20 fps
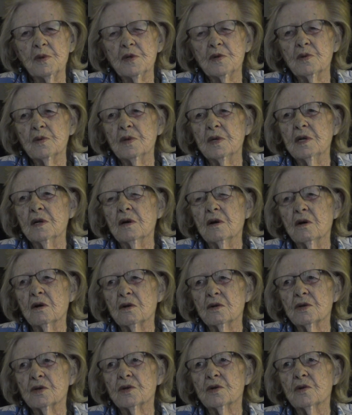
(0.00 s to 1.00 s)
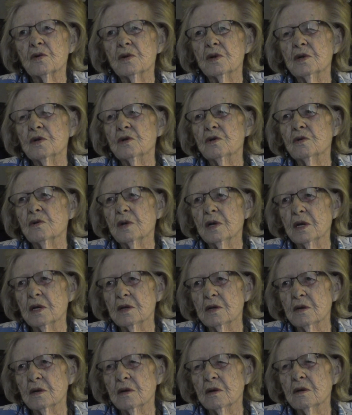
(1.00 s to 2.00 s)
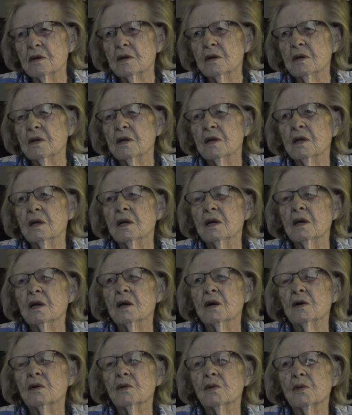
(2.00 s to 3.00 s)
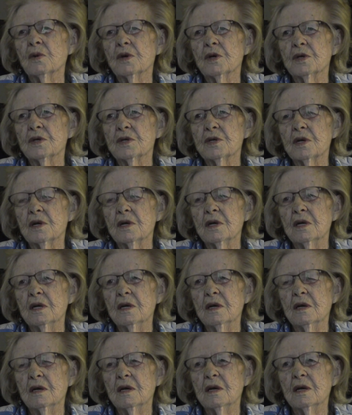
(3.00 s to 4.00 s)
between Ulster and Uinta was the